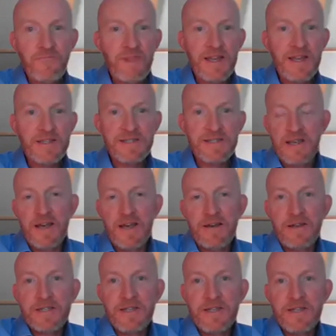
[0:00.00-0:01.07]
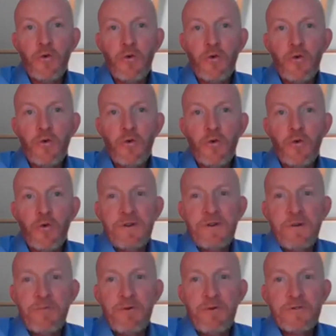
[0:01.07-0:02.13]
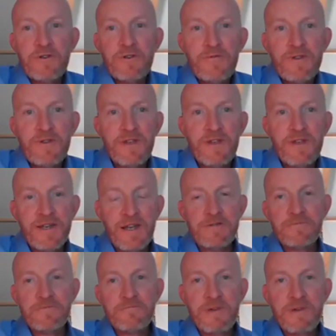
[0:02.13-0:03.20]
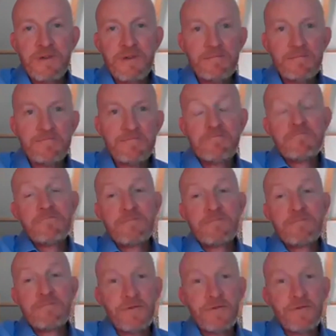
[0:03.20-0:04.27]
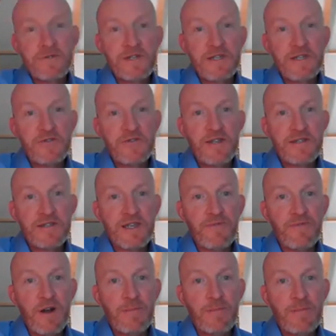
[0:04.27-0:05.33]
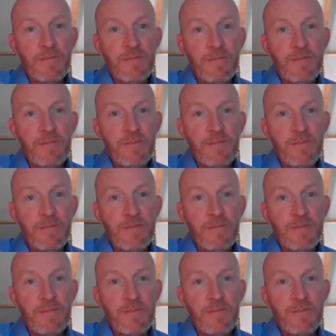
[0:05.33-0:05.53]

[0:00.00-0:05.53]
it's a wholly different approach you have to take now. So it's an interesting environment.